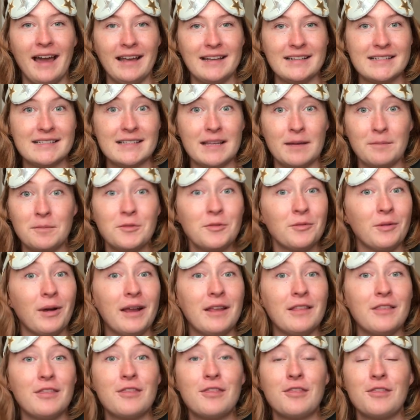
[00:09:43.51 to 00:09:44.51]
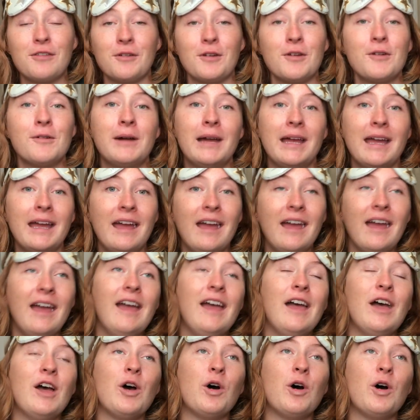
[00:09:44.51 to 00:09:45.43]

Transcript: I slept right through it.